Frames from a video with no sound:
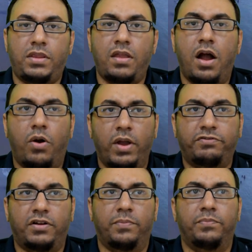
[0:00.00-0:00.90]

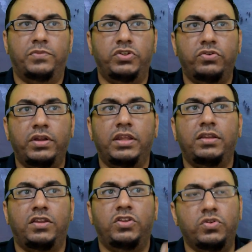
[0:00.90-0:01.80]
However, during
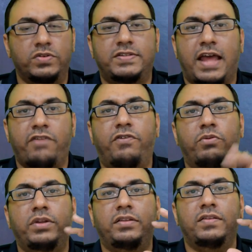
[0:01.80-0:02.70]
the use, I
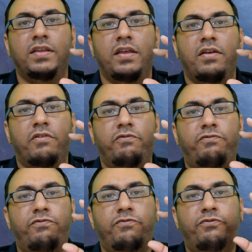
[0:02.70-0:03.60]
found it
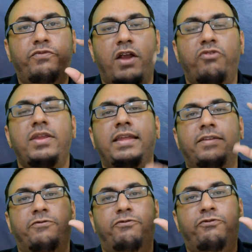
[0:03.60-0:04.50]
very
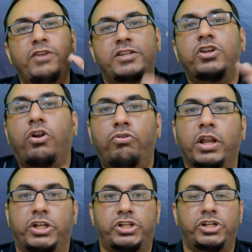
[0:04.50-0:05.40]
feature
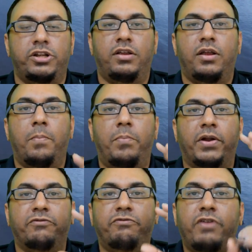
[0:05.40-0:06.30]
rich,
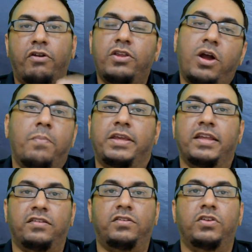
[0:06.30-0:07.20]
but very
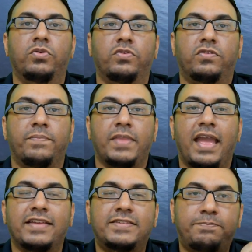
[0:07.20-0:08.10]
complicated to use,
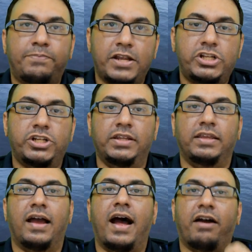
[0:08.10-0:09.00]

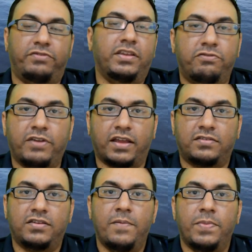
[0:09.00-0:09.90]
especially After
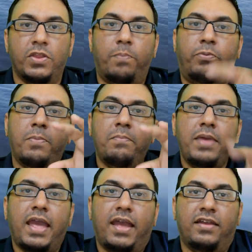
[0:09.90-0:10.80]
Effects. Now,
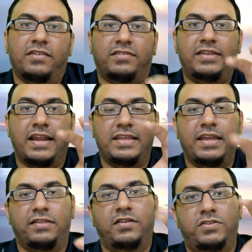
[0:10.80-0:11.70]
Premiere is
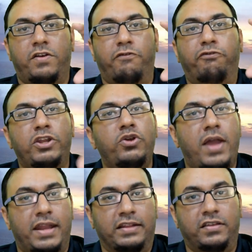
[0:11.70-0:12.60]
dedicated to video
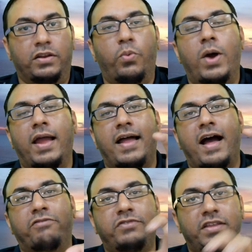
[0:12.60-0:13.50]
editing, while
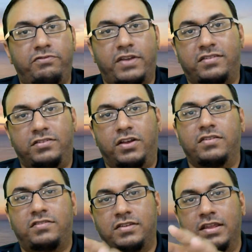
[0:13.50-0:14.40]
After Effects
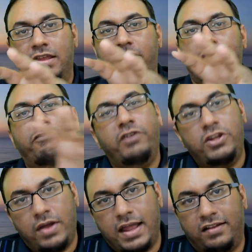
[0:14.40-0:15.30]
does
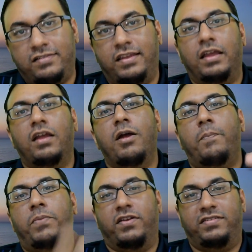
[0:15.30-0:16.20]
video editing
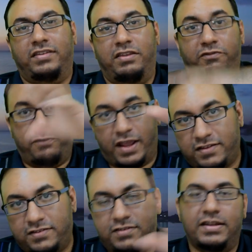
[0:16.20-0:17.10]
plus
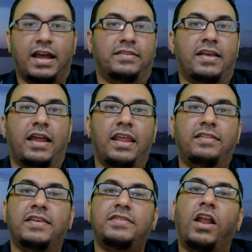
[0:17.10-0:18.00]
effects to that, and it
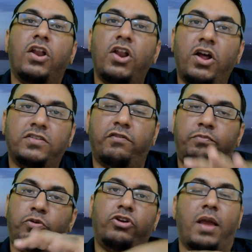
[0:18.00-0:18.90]
takes a lot of
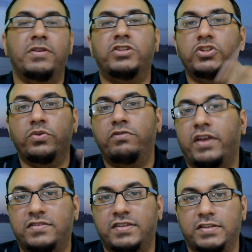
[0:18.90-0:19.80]
programming to do
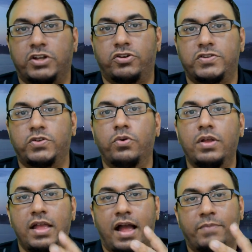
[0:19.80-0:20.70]
effects, etc. So
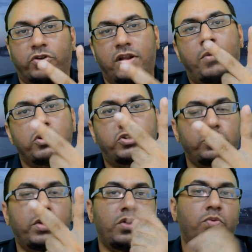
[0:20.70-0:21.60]
I'm talking about
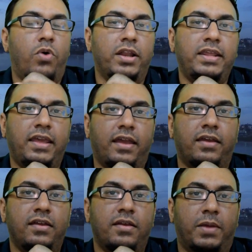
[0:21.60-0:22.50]
2-in-1 here,
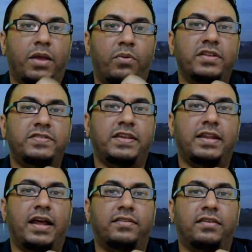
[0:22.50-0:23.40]
but I want to say
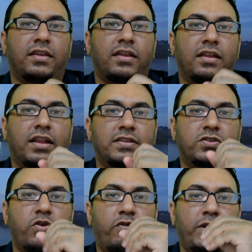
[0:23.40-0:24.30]
that let's
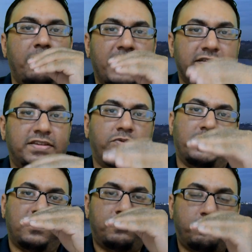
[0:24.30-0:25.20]
go for the basic,
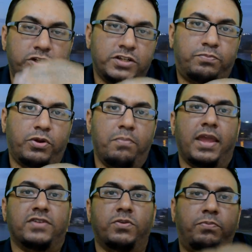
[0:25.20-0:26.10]
which is
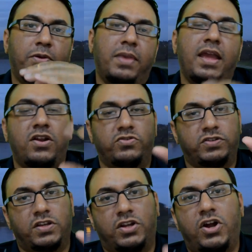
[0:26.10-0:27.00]
Premiere. So Premiere allows you
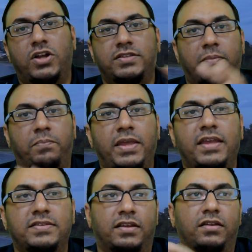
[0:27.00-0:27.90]
to cut and
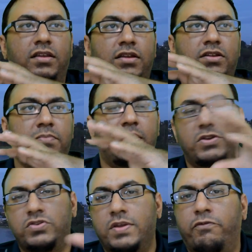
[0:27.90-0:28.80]
paste and maybe
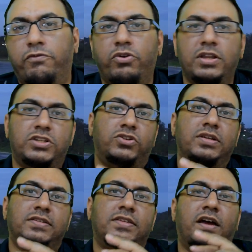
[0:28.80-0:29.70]
do some green
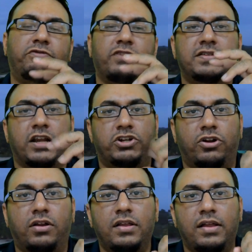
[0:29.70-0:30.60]
screen stuff,
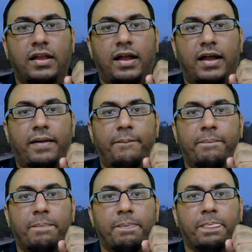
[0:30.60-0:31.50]
etc. And
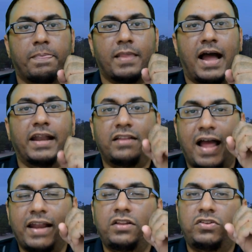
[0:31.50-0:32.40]

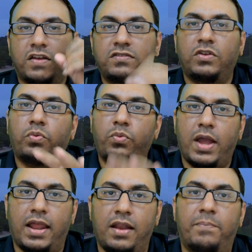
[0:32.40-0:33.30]
it does it
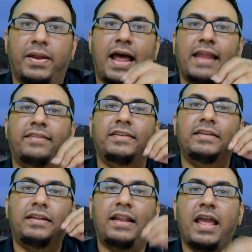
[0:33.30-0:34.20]
well, but I
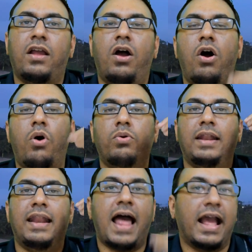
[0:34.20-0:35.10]
didn't like how
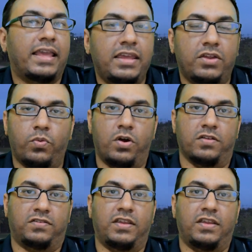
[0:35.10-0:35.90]
laggy it was.